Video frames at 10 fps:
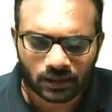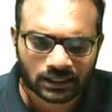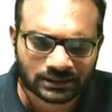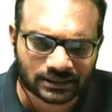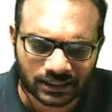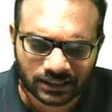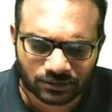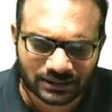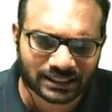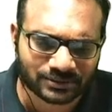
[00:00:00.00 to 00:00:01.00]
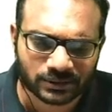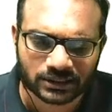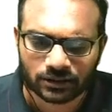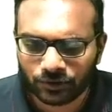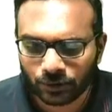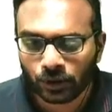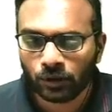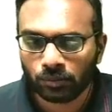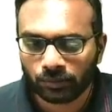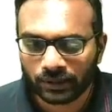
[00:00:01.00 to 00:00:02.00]
So relativistic expression for
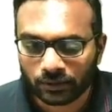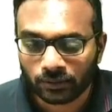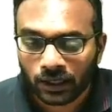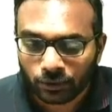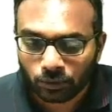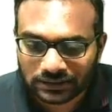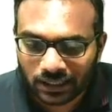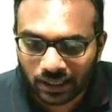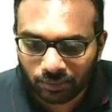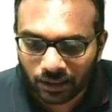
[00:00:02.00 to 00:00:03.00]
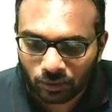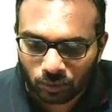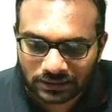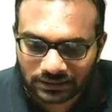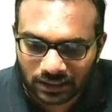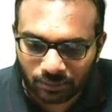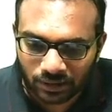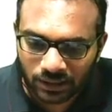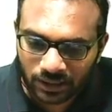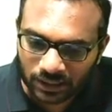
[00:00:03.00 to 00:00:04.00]
momentum. And what's
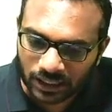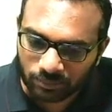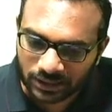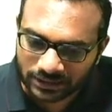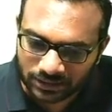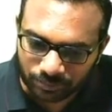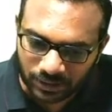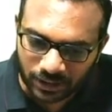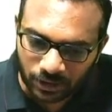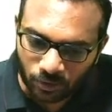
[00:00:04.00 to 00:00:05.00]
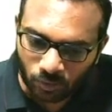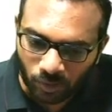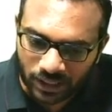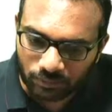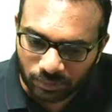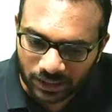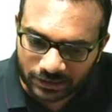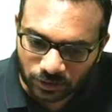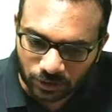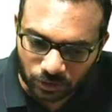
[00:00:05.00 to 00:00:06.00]
gamma? Gamma is simply 1 by
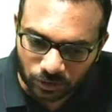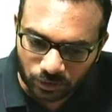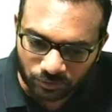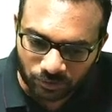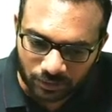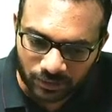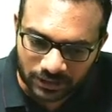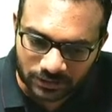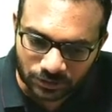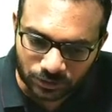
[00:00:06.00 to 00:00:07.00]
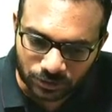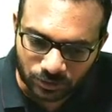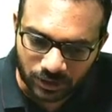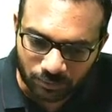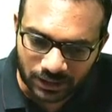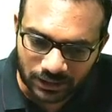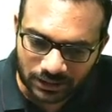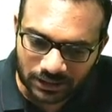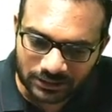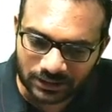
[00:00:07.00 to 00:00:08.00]
square root of 1 minus u square by
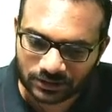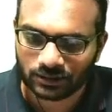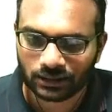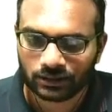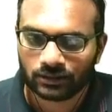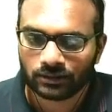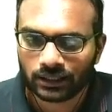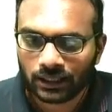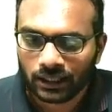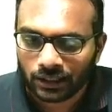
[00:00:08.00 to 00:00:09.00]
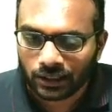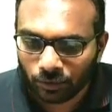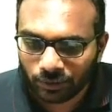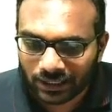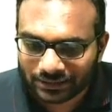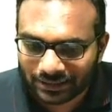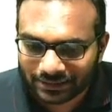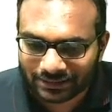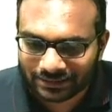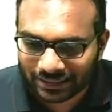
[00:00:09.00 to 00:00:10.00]
c square. Right. Now we can
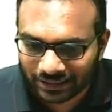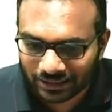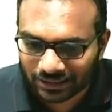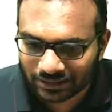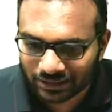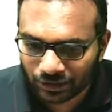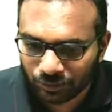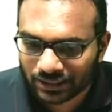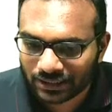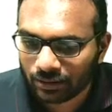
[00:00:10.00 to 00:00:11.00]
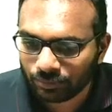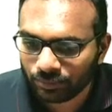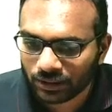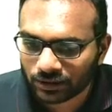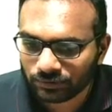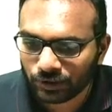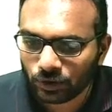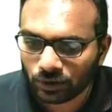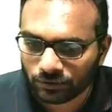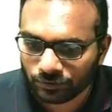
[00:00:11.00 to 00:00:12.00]
just set this equation up because we know
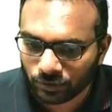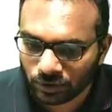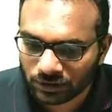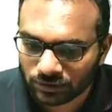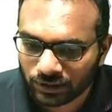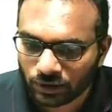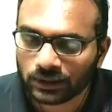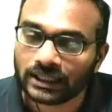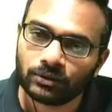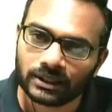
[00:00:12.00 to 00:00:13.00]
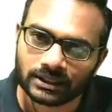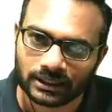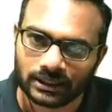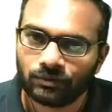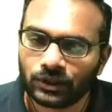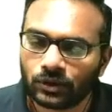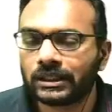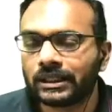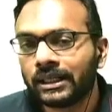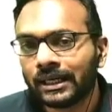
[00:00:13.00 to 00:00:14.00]
the force, we know the equation, we know
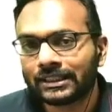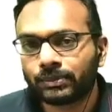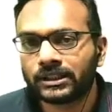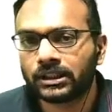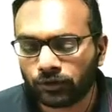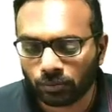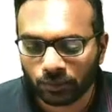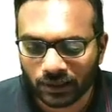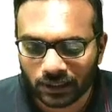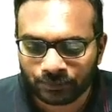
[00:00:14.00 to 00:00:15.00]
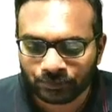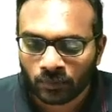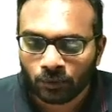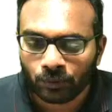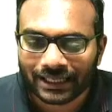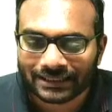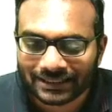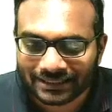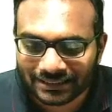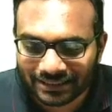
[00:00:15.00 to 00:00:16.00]
the expression for momentum. We can
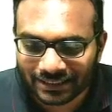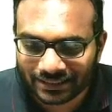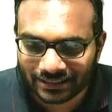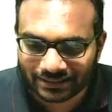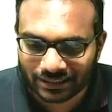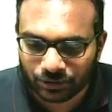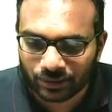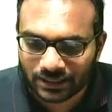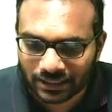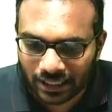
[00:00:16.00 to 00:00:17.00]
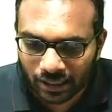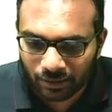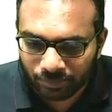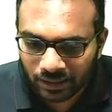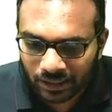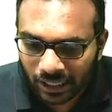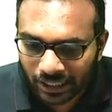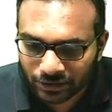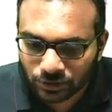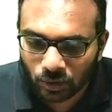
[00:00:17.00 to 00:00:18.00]
just set this equation up and
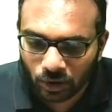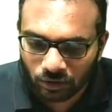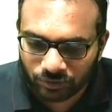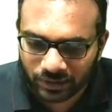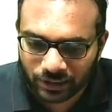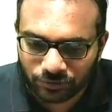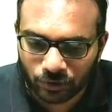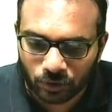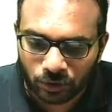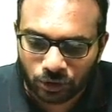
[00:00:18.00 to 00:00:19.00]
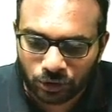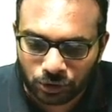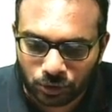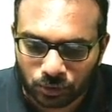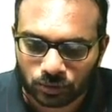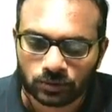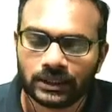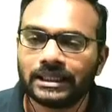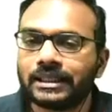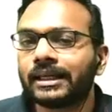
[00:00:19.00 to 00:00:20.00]
solve it for u,
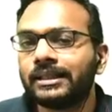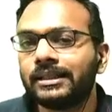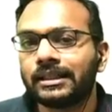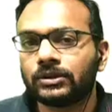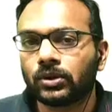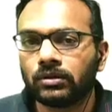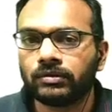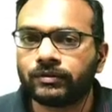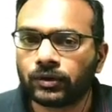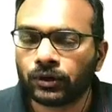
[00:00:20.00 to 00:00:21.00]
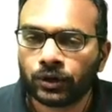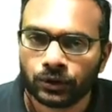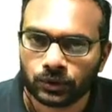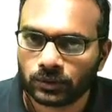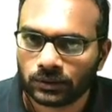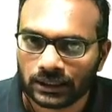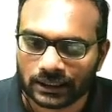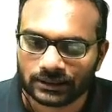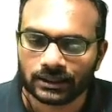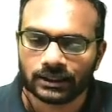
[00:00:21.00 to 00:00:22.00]
integrate it and solve it for u.
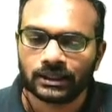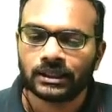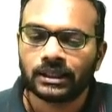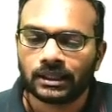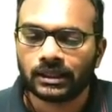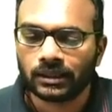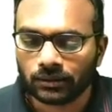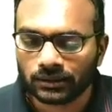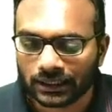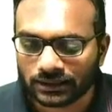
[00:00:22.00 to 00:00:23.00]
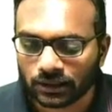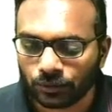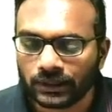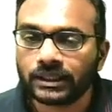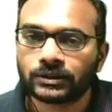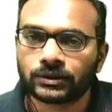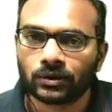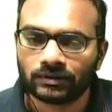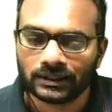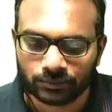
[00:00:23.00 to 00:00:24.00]
That's how we
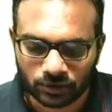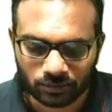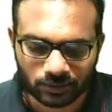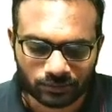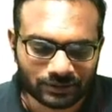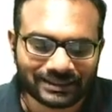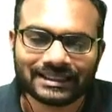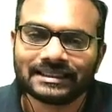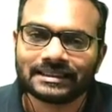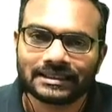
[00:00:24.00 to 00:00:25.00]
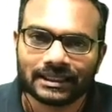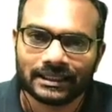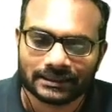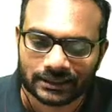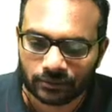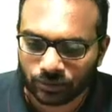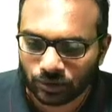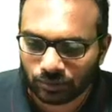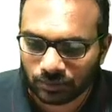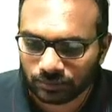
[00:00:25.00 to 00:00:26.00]
solve this problem. You see that it's an easy problem.